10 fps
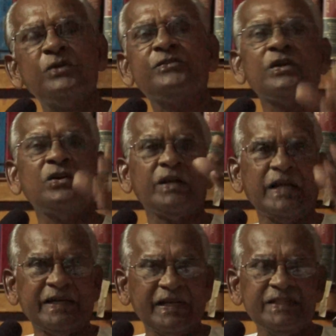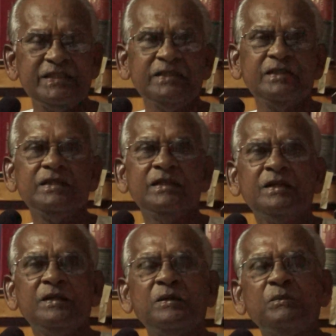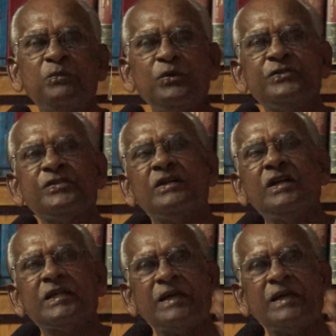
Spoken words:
are not encouraging, police are not